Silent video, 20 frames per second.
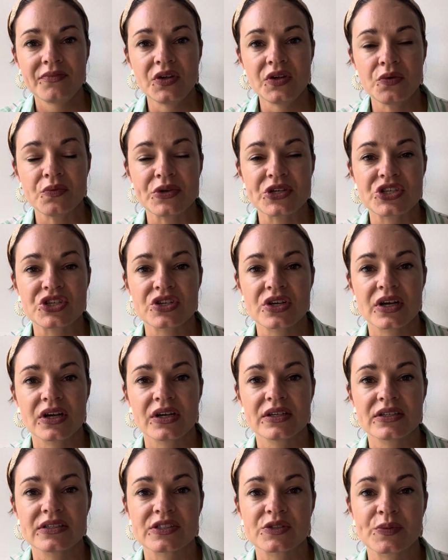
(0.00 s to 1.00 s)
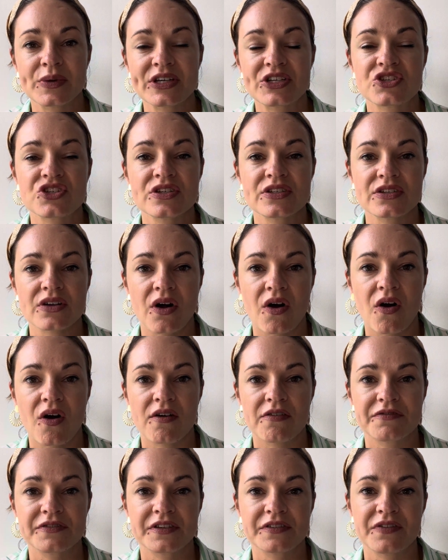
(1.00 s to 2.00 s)
which switches
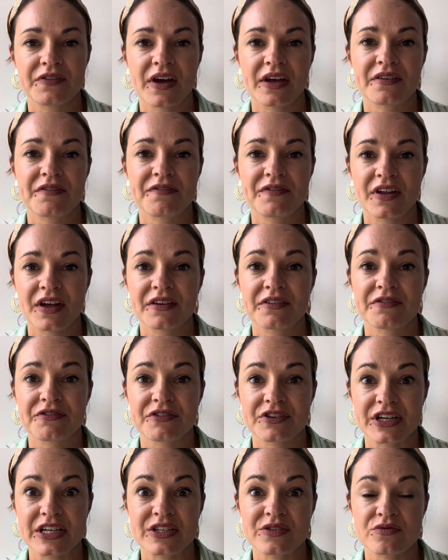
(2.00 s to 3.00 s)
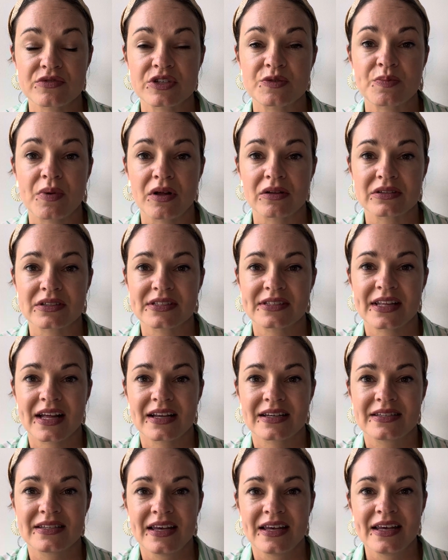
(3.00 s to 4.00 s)
off the fight, flight, freeze response,
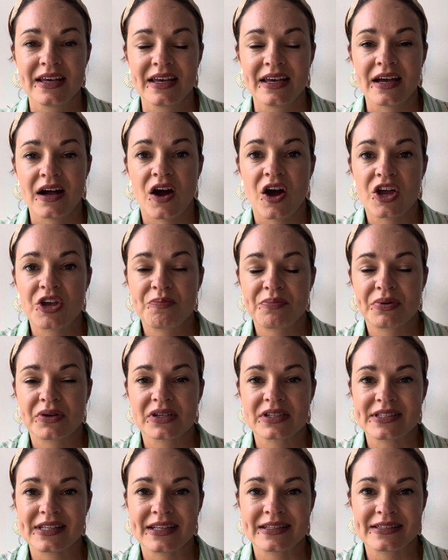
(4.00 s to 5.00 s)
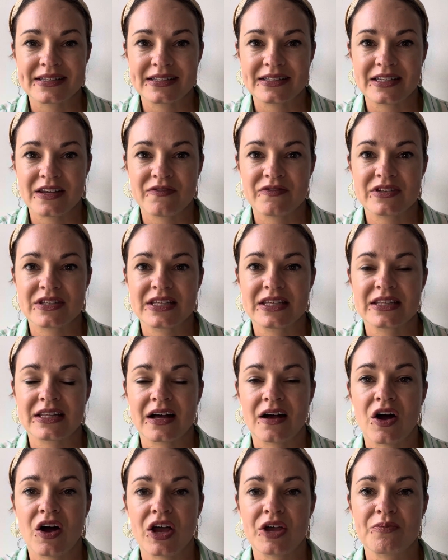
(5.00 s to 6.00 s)
that hypersensitivity, the
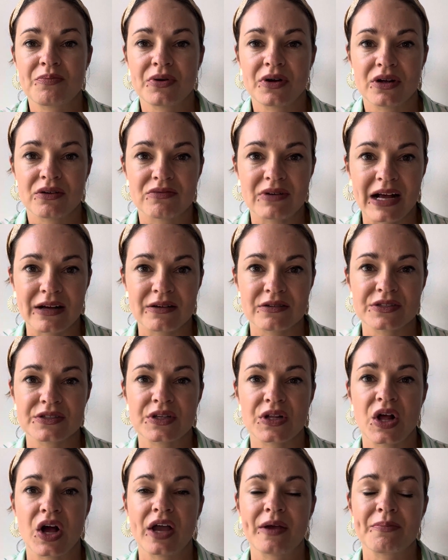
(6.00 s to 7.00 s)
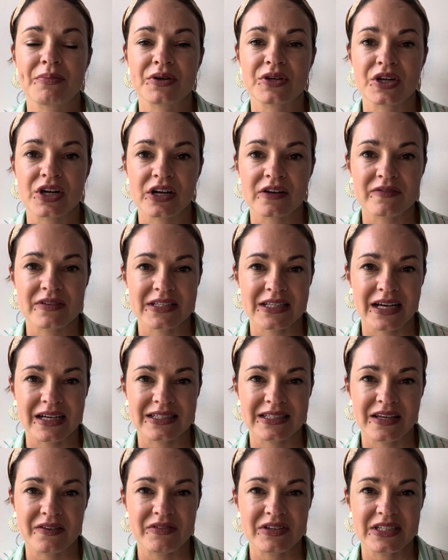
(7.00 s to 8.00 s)
hyper arousal, hyper nervous
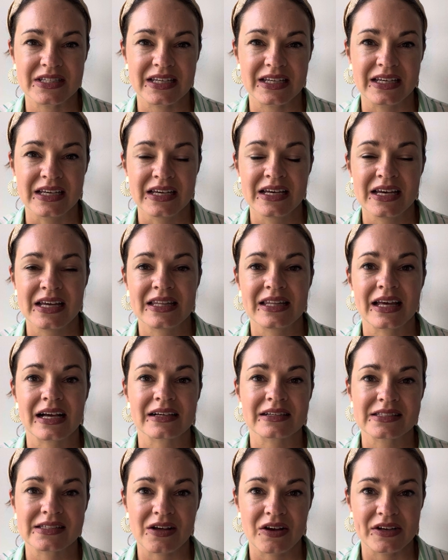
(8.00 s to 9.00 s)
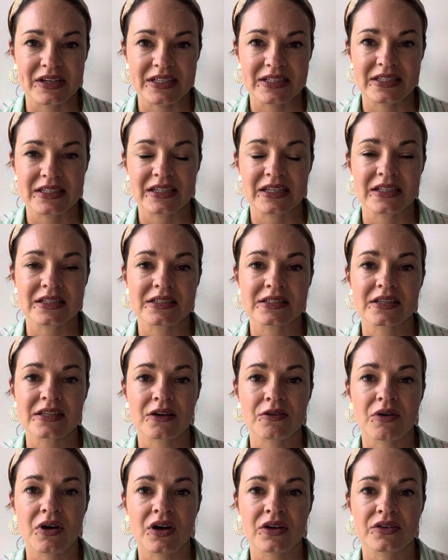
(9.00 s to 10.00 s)
activity, the anxiety and
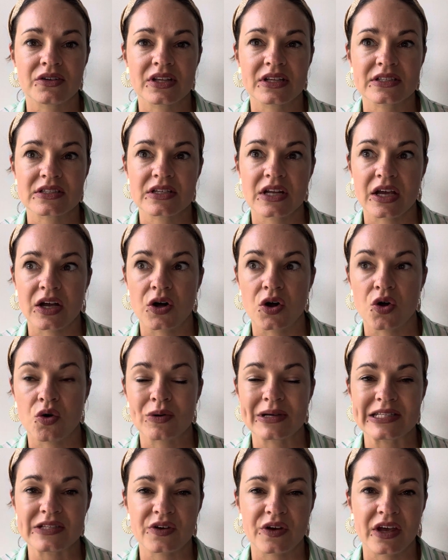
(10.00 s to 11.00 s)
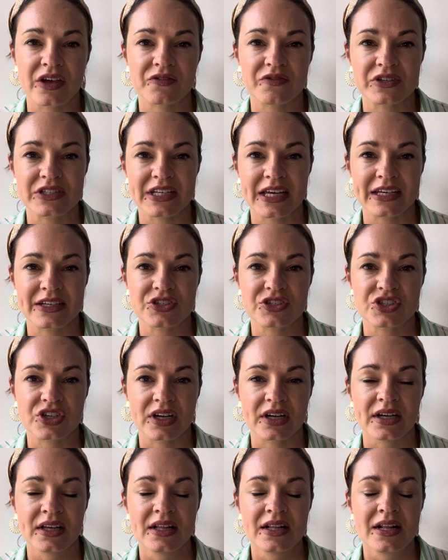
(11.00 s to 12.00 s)
so on, this like always looking for
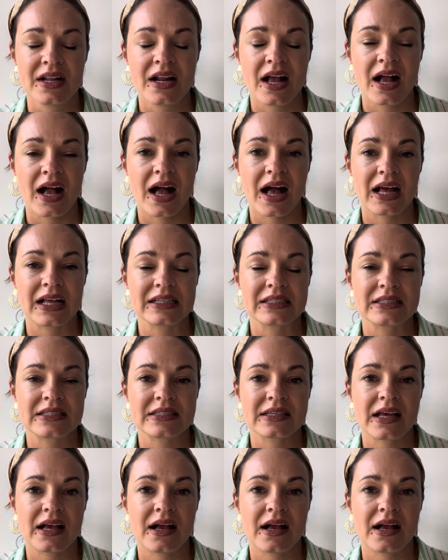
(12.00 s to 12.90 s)
danger. And